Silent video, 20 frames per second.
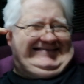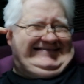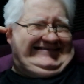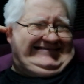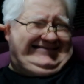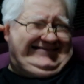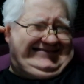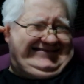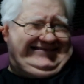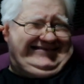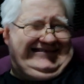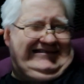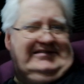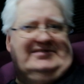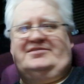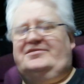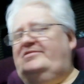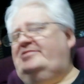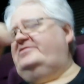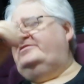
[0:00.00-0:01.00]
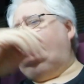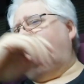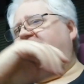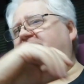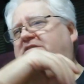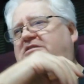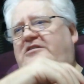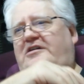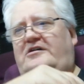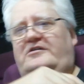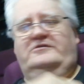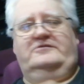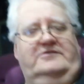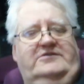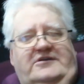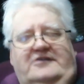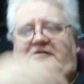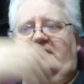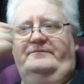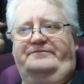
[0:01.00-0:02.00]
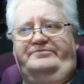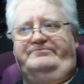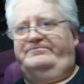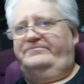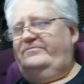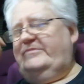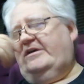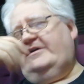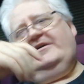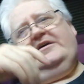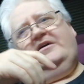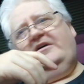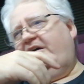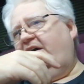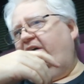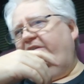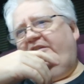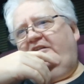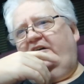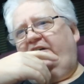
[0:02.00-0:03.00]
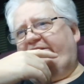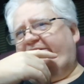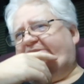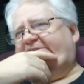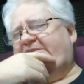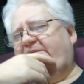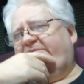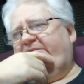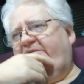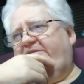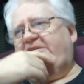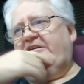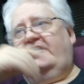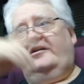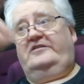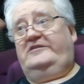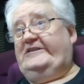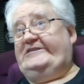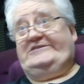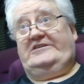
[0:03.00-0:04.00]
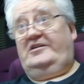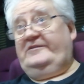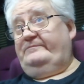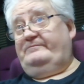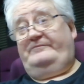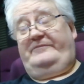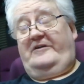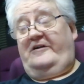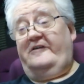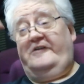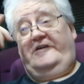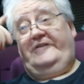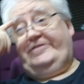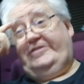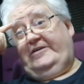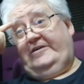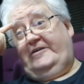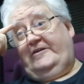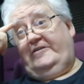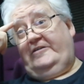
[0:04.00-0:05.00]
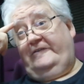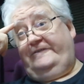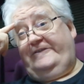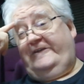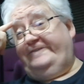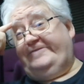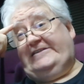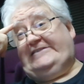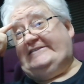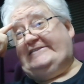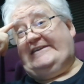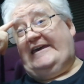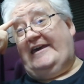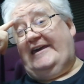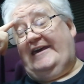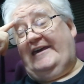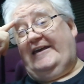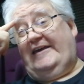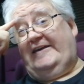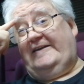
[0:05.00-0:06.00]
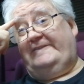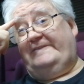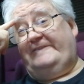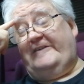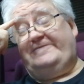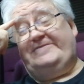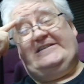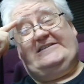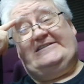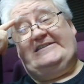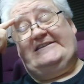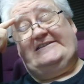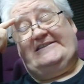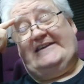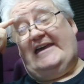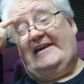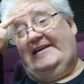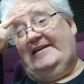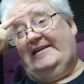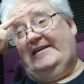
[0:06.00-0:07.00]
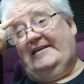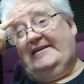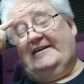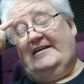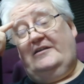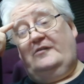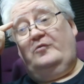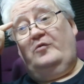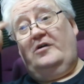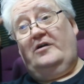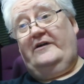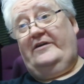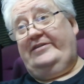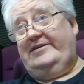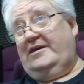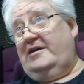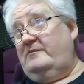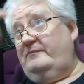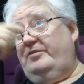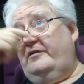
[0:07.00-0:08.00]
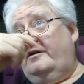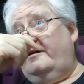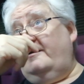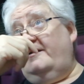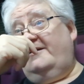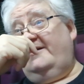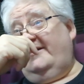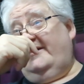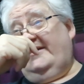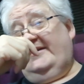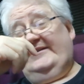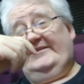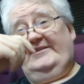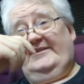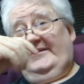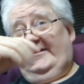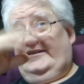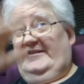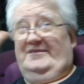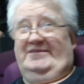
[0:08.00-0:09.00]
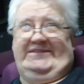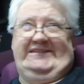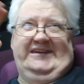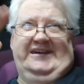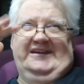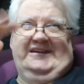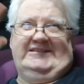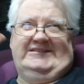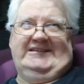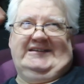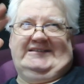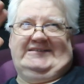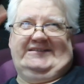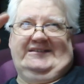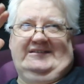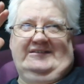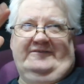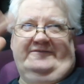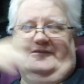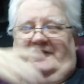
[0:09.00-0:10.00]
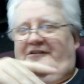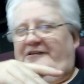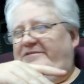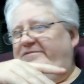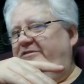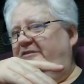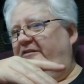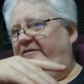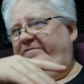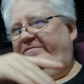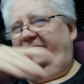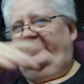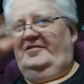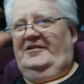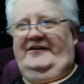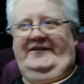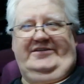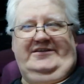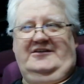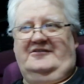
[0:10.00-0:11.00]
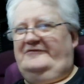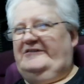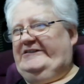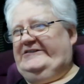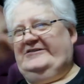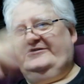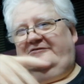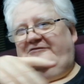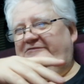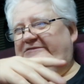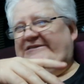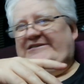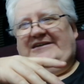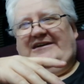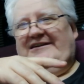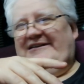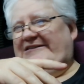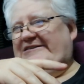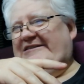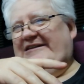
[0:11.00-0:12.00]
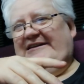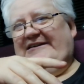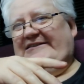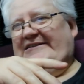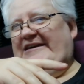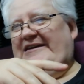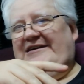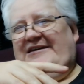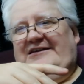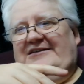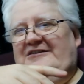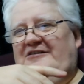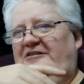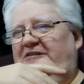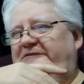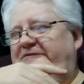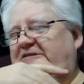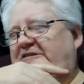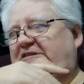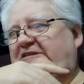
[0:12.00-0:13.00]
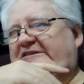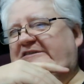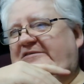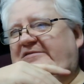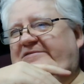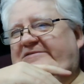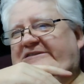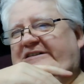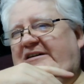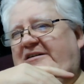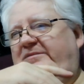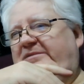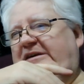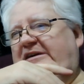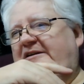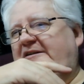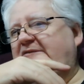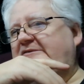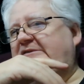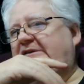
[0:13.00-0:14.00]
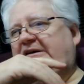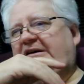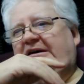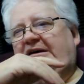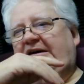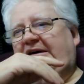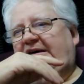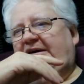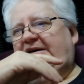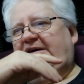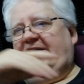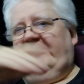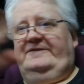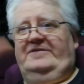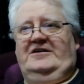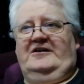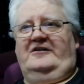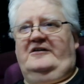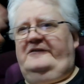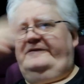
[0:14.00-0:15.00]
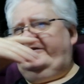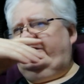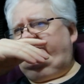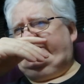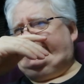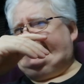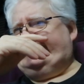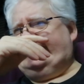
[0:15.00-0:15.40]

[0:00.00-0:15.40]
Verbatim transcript: you know, you got, unlike some, you know, because I've heard the, the 50 say 56k kilowatt at the Empire, THX certified, not like the original THX 89 version, JBL even though everything was